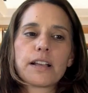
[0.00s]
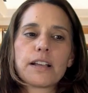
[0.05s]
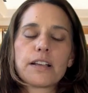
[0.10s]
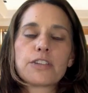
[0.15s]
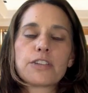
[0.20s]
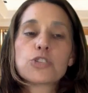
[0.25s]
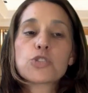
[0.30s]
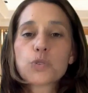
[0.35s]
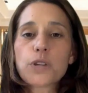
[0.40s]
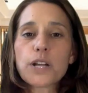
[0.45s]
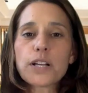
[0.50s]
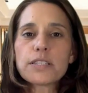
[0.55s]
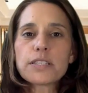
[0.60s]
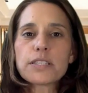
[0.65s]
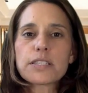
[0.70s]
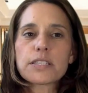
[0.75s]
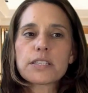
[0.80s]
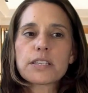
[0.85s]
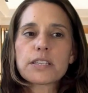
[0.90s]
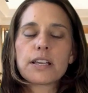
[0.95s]

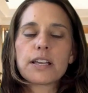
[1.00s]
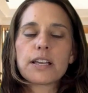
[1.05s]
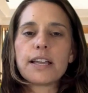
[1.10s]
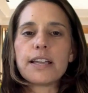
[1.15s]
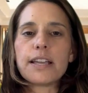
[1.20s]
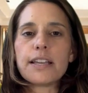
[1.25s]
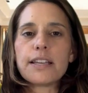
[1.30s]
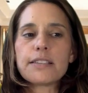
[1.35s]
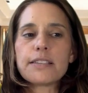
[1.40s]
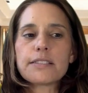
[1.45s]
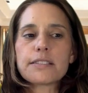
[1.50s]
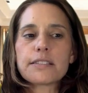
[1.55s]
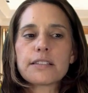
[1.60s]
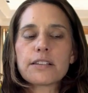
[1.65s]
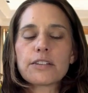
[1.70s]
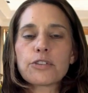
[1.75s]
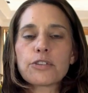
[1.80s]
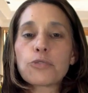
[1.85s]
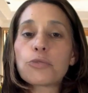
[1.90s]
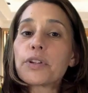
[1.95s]
stress is
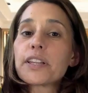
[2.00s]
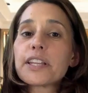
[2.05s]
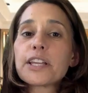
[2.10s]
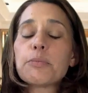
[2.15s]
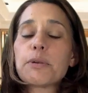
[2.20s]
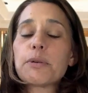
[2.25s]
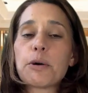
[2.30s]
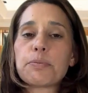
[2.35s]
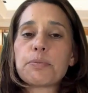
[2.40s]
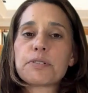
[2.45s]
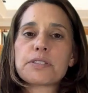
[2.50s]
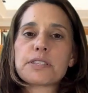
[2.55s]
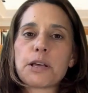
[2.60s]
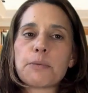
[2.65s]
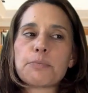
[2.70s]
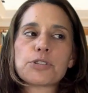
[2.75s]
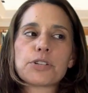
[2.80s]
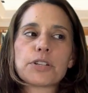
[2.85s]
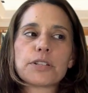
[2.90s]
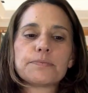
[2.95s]
really about
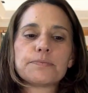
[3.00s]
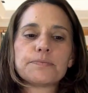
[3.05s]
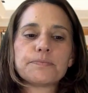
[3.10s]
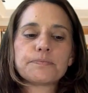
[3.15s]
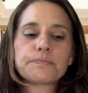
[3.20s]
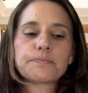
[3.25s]
perception.